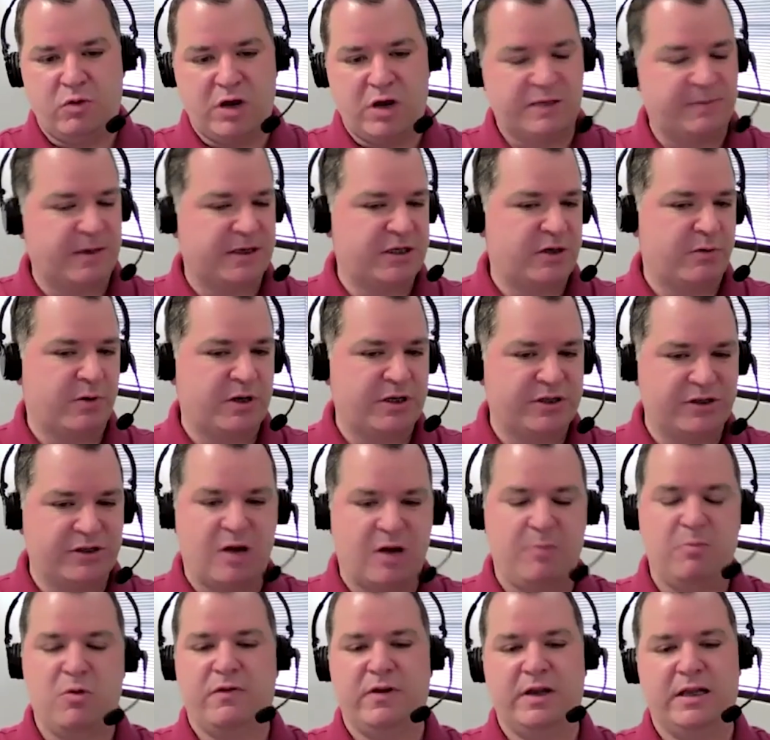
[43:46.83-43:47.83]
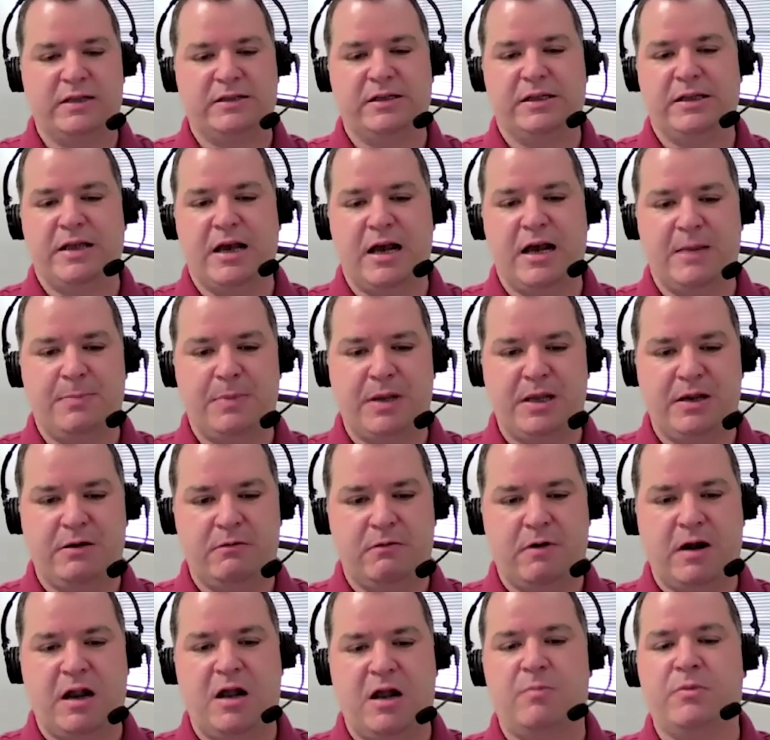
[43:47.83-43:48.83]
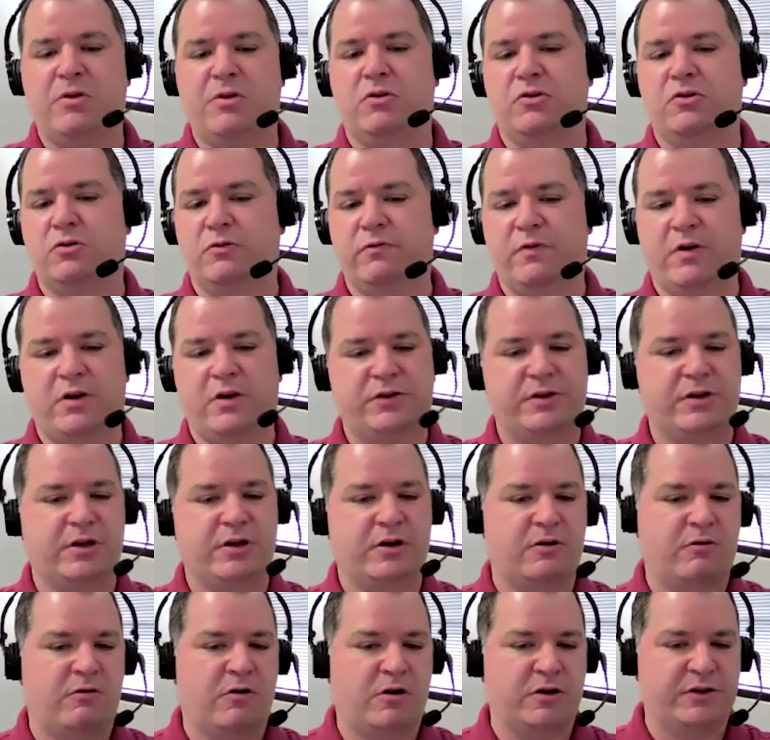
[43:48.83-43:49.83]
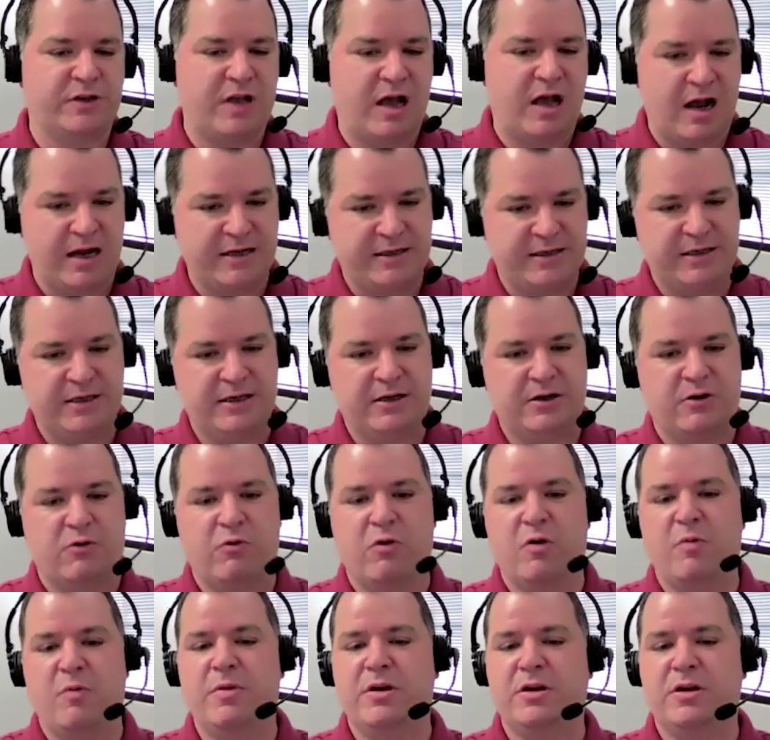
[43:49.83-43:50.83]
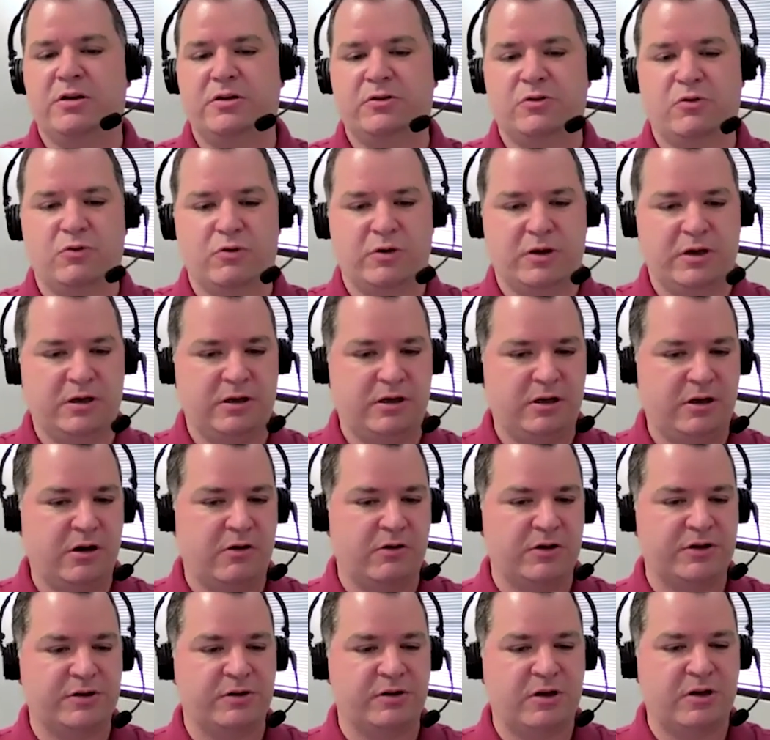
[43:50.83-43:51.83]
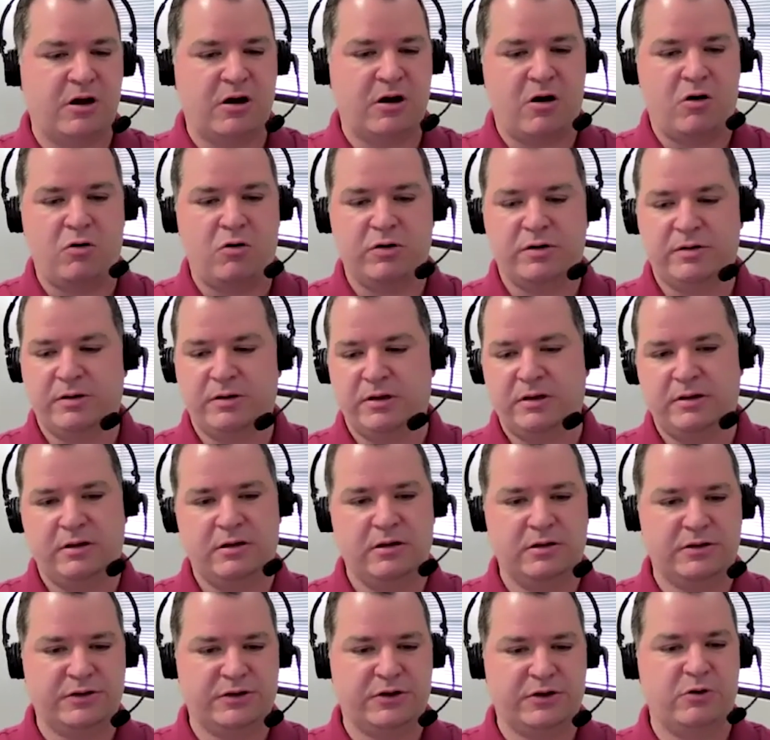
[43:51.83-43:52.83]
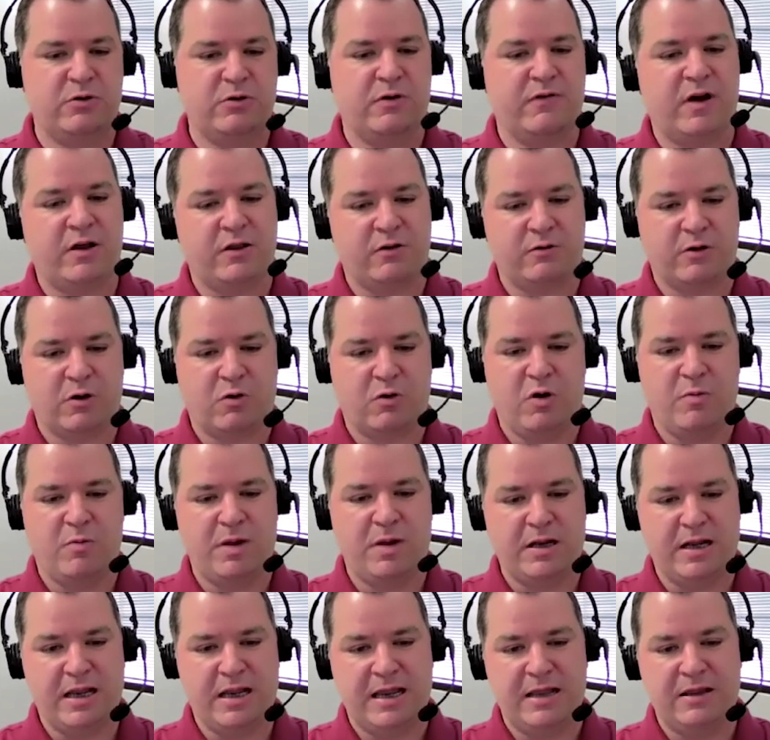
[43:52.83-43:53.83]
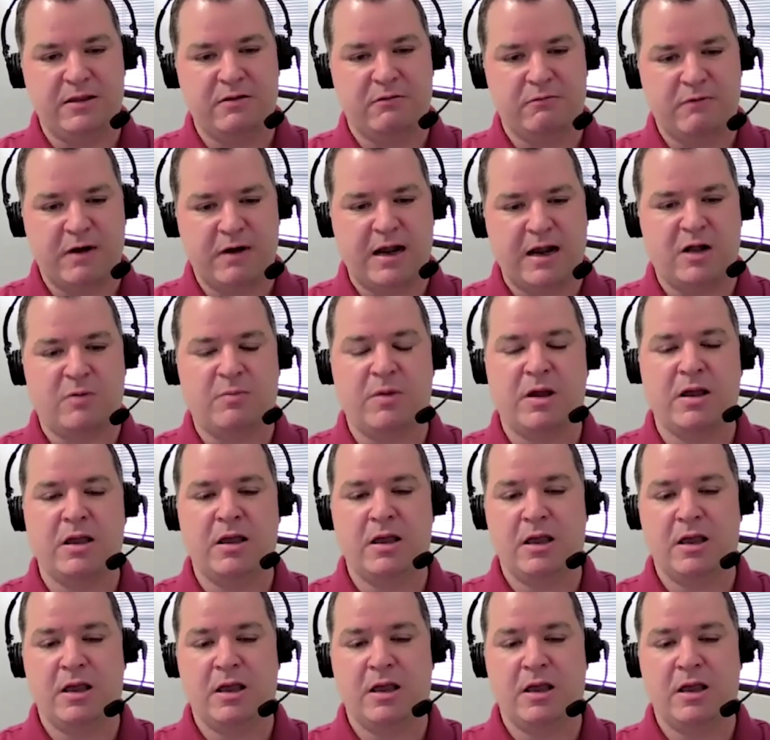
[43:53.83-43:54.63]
especially when you start moving into the IP realm, you're traversing across IT equipment, you're talking, there's a whole slew of other equipment in the realm